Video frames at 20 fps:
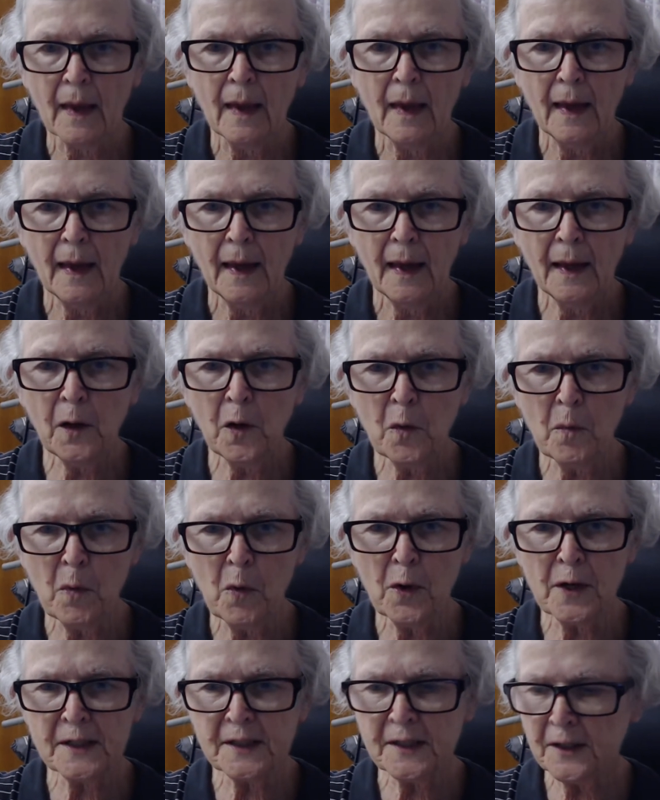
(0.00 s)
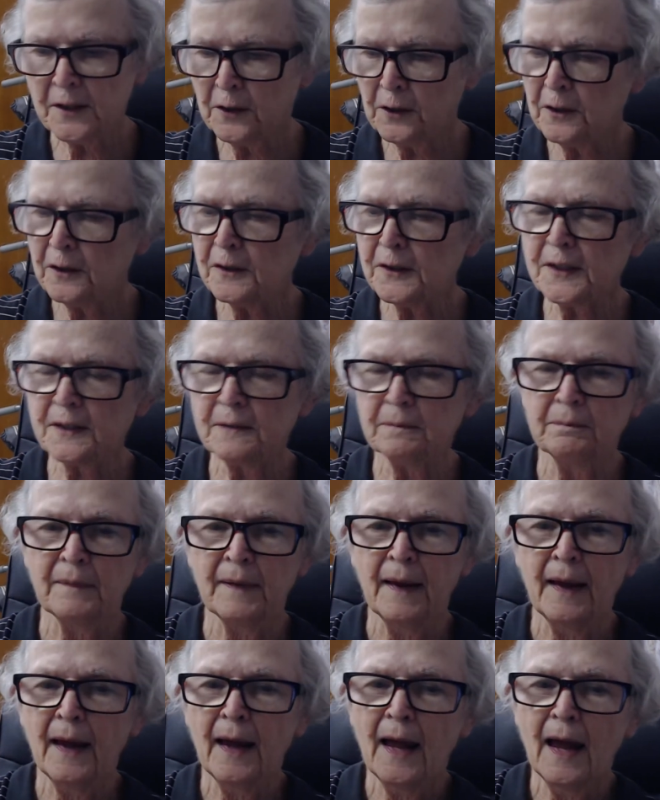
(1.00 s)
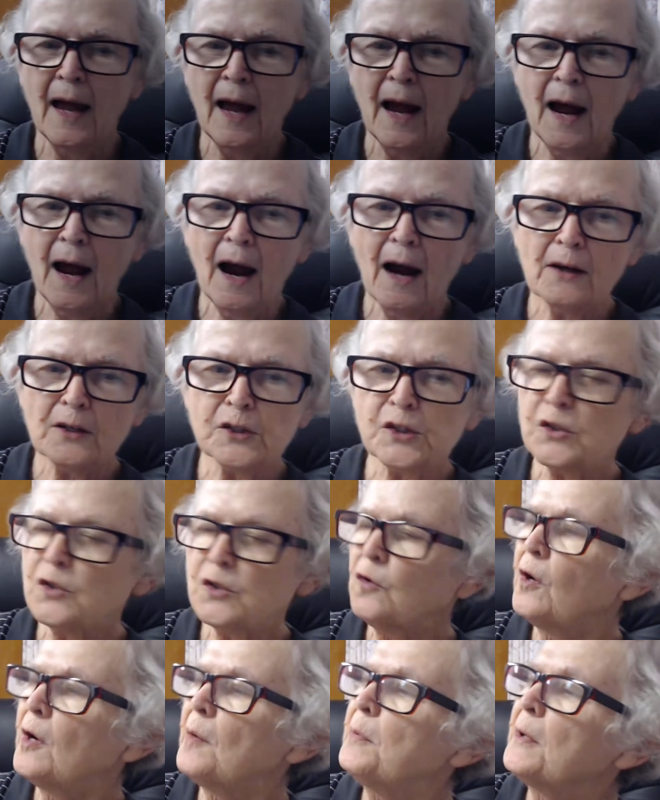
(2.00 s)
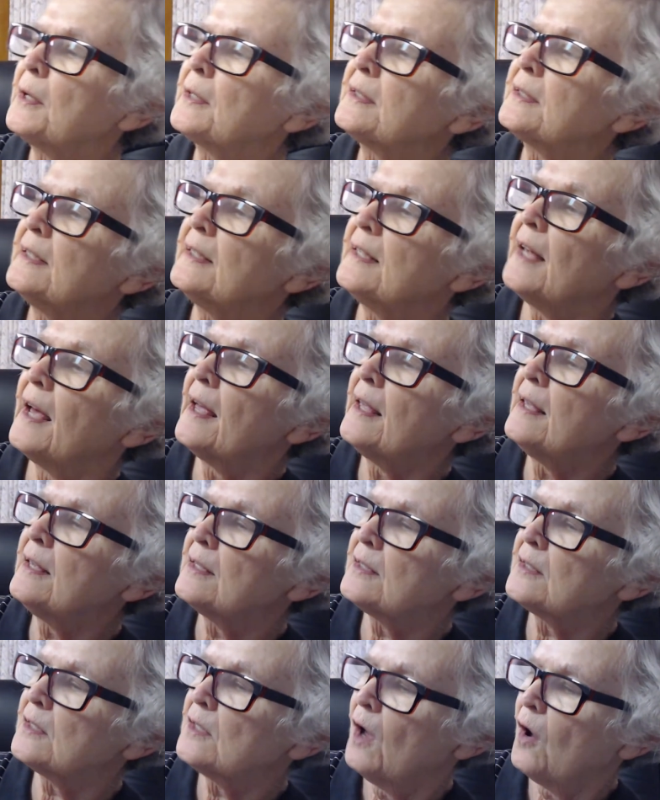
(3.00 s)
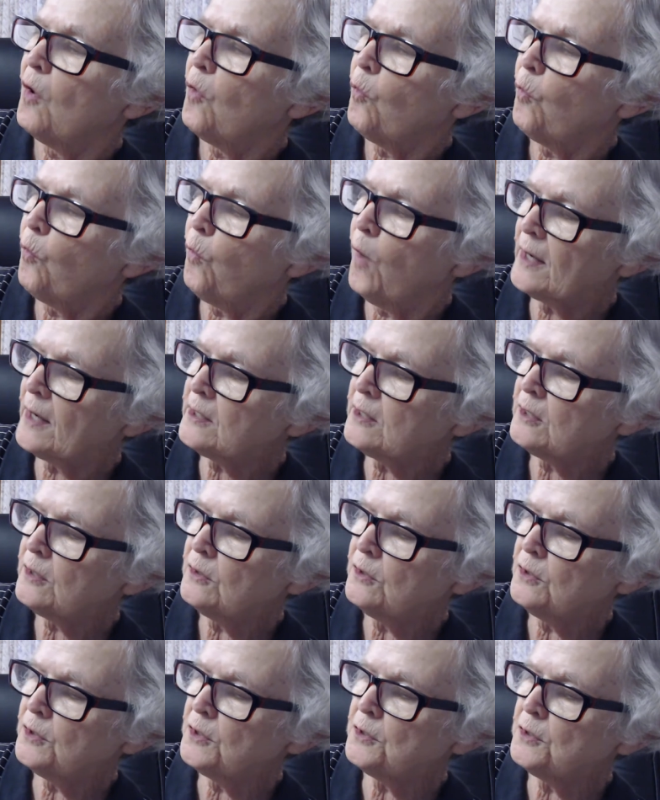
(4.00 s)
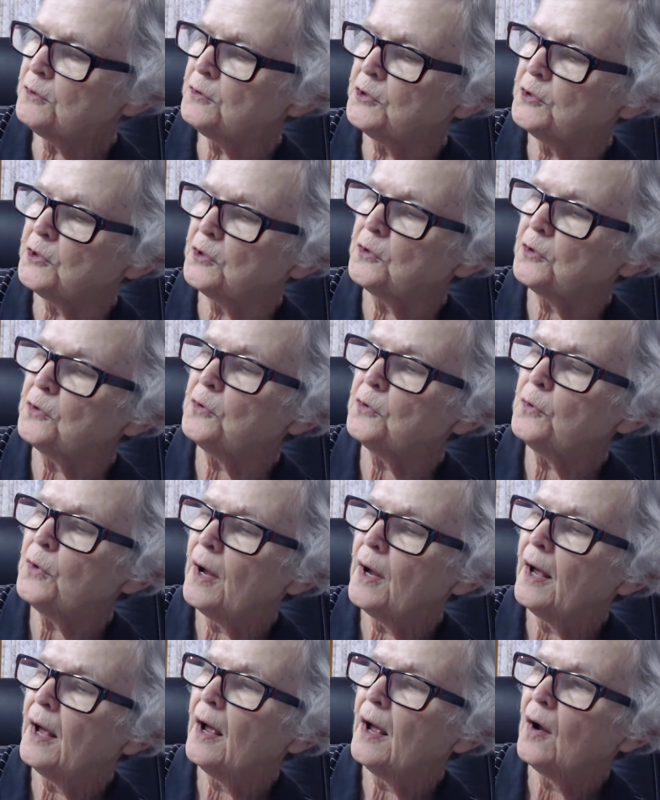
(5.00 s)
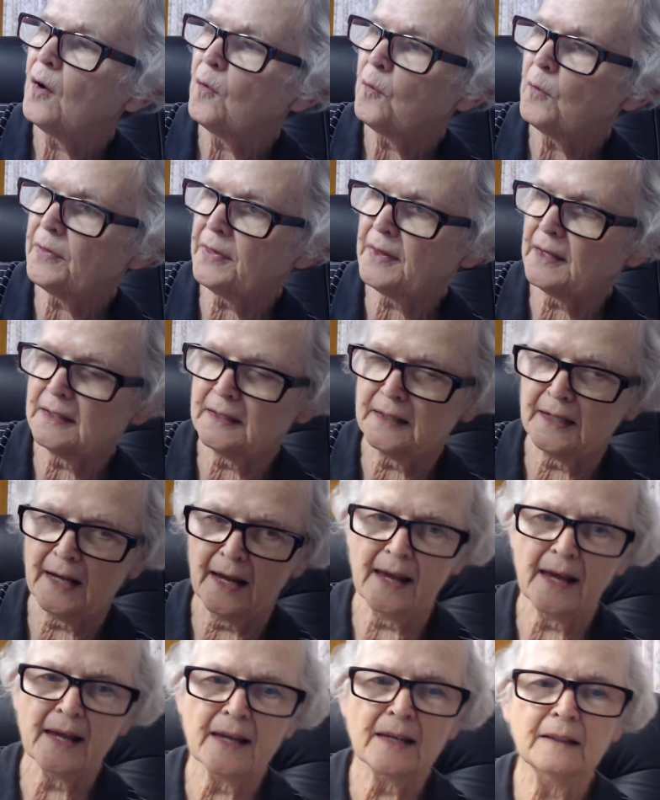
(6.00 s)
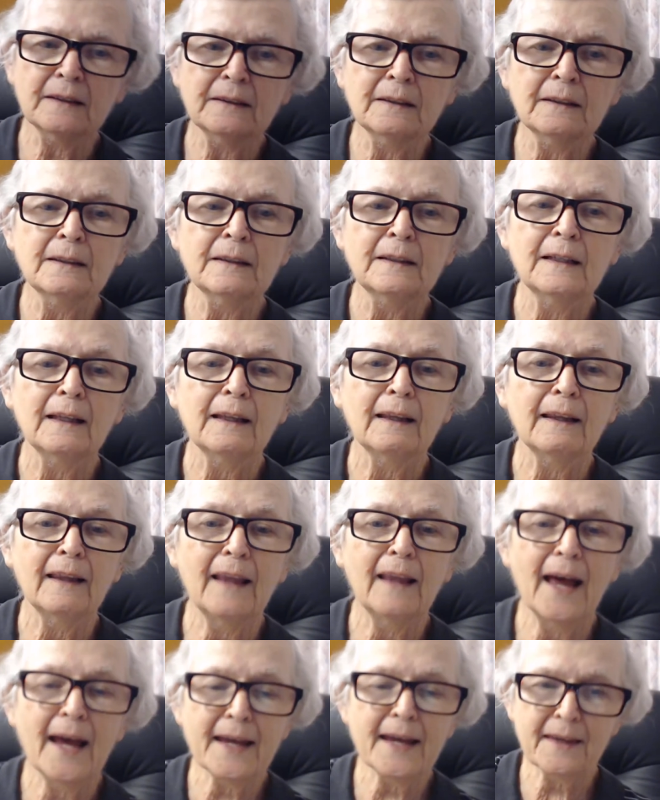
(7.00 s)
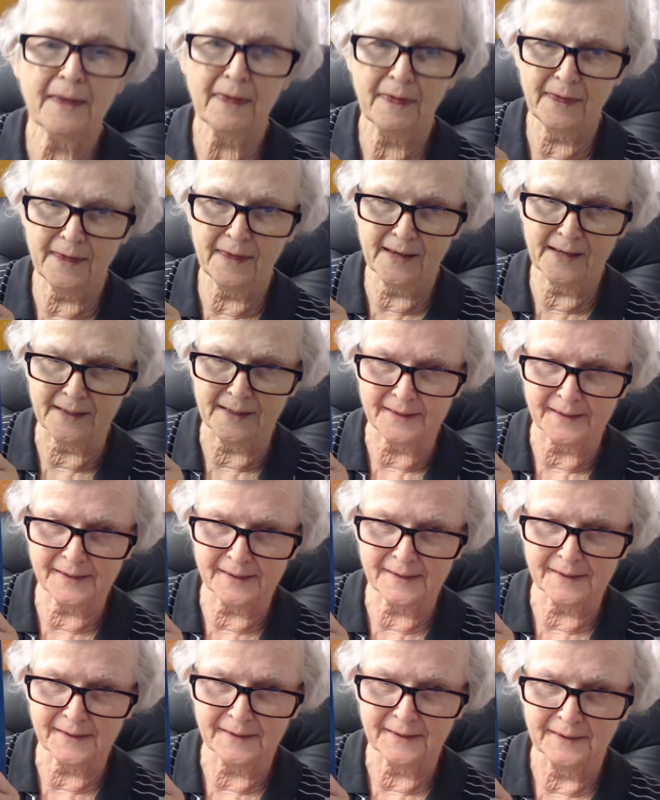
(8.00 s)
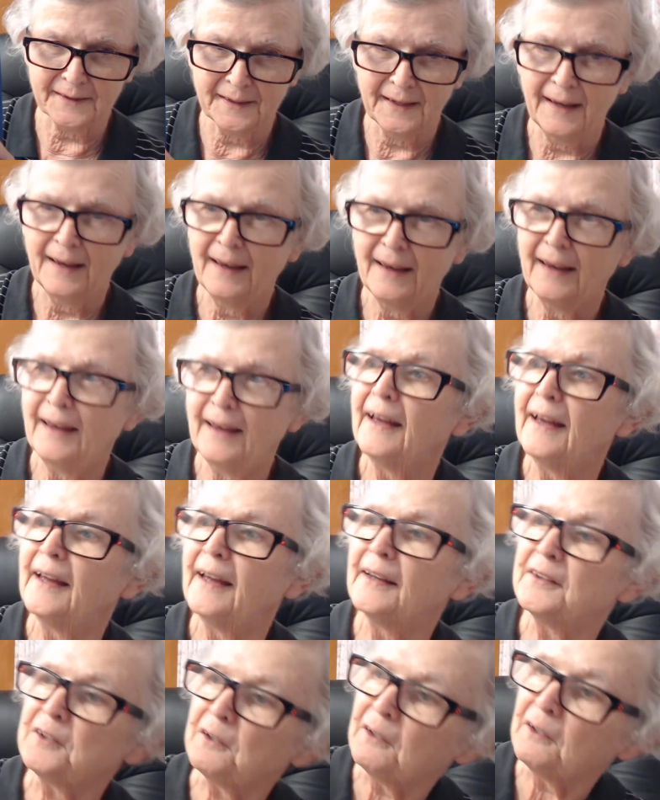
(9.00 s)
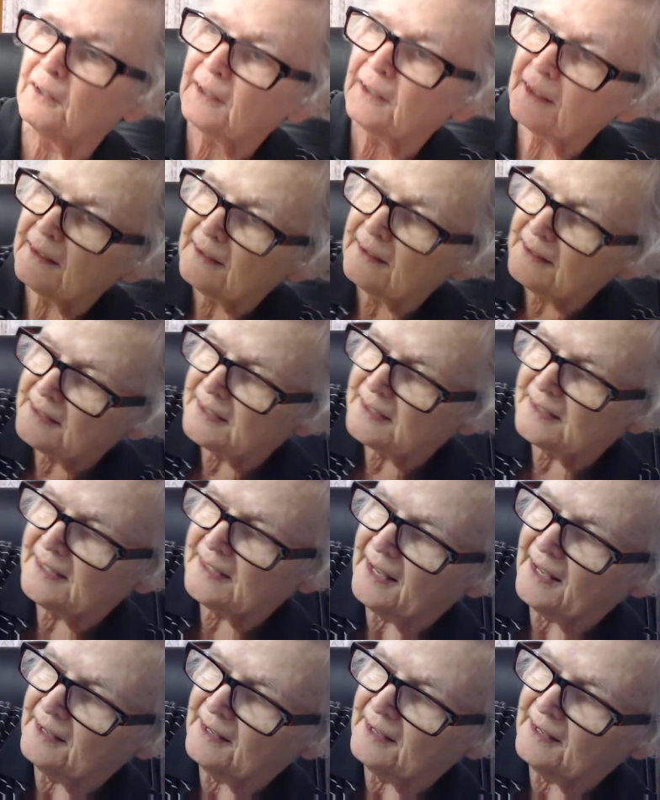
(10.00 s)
Hello, boys and girls. Our storybook today is What Do You Do with a Tail Like This? And you look at this tail.